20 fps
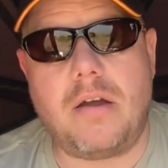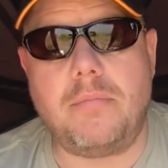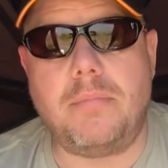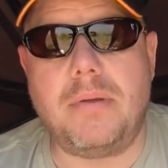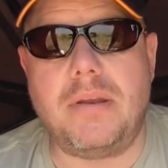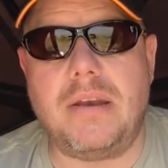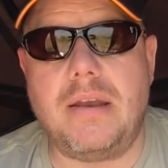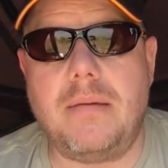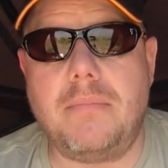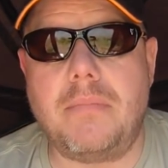
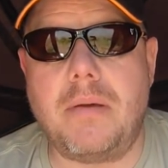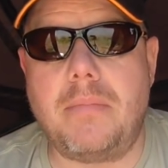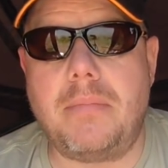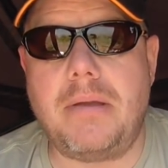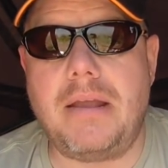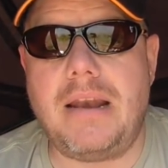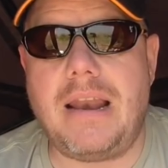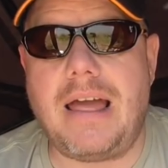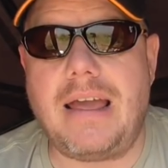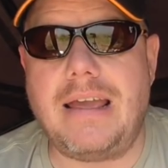open them a
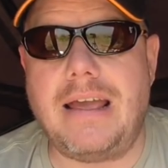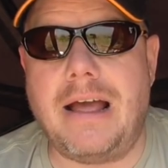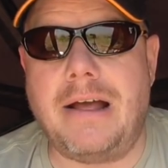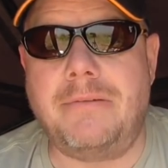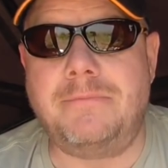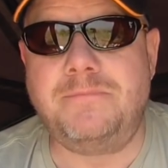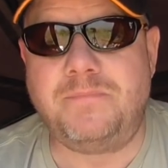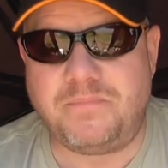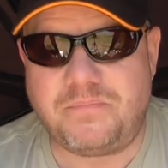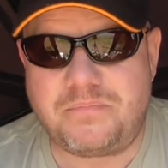bit later.
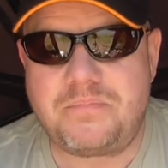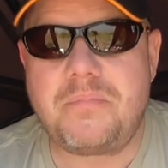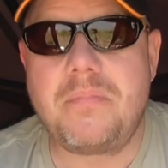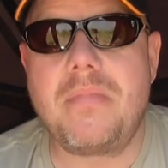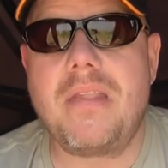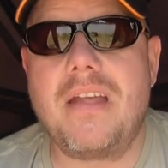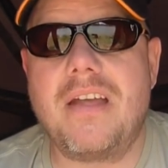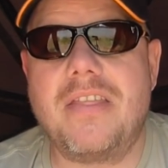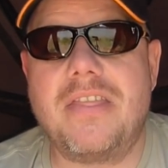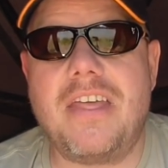
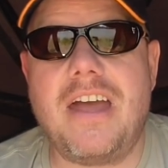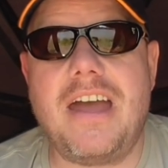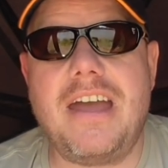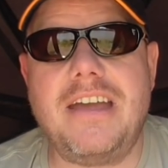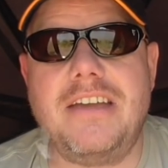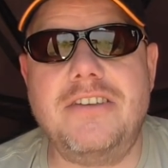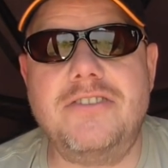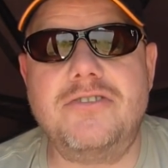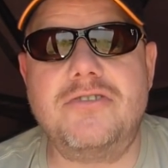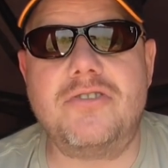That
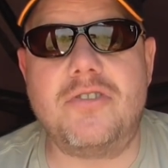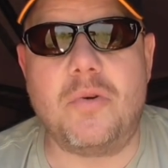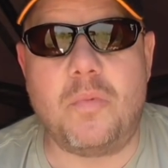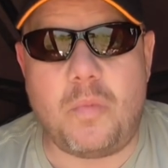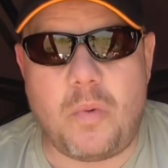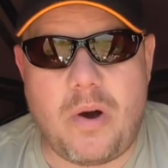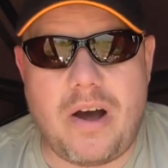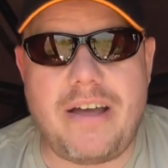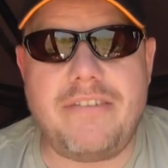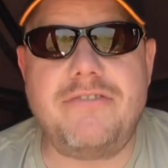is the
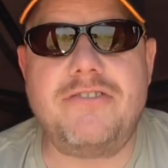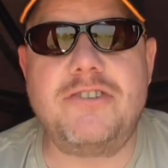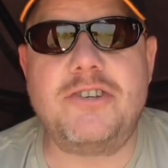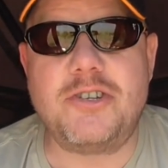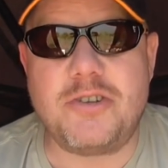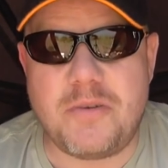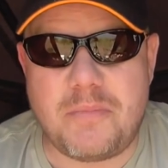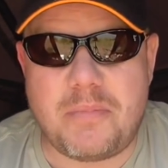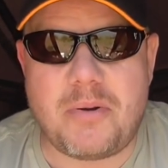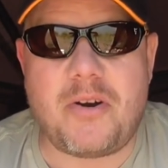wife's
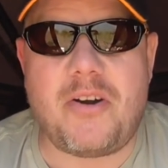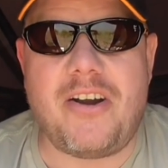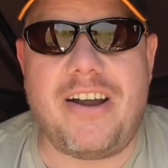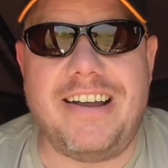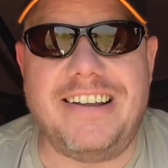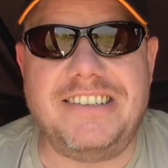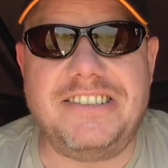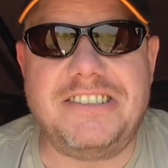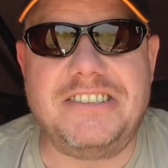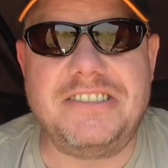
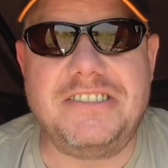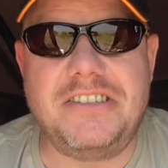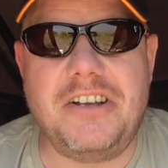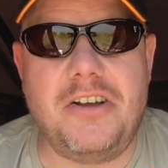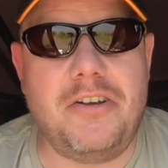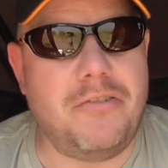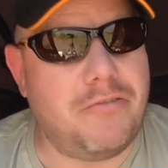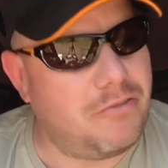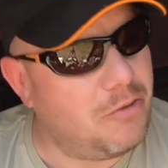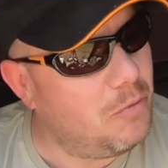surprise
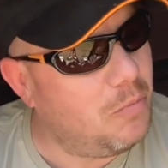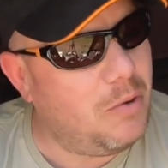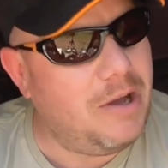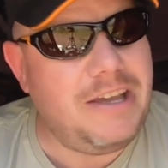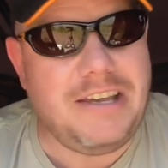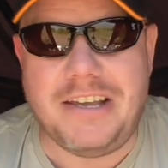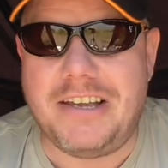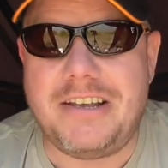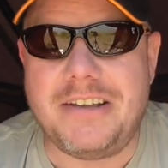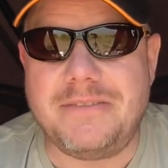of the
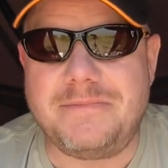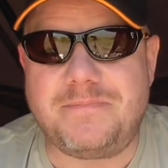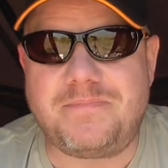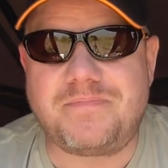week.